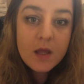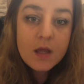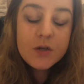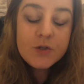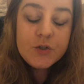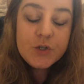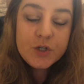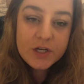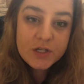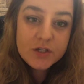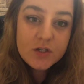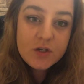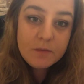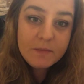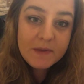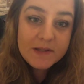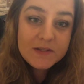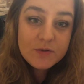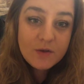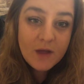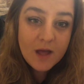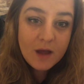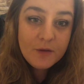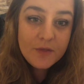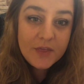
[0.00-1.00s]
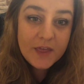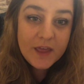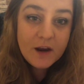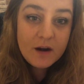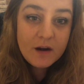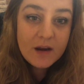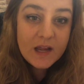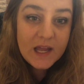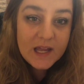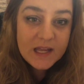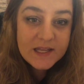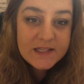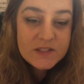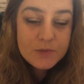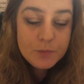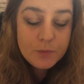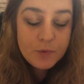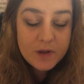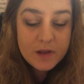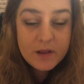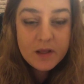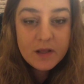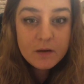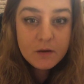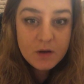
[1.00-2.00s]
traditional mental health care is
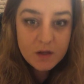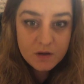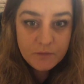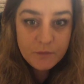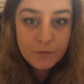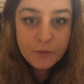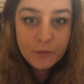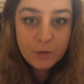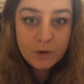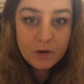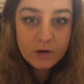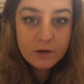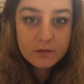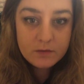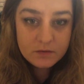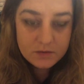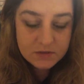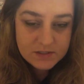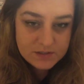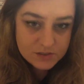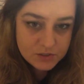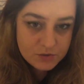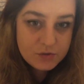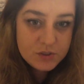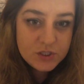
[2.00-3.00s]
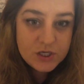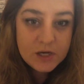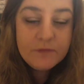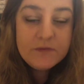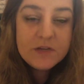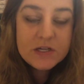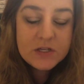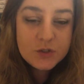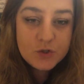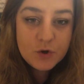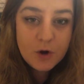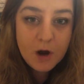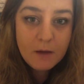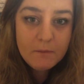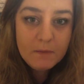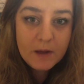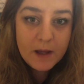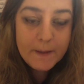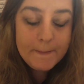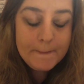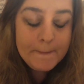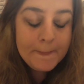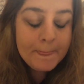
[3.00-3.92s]
really good for shifting trauma.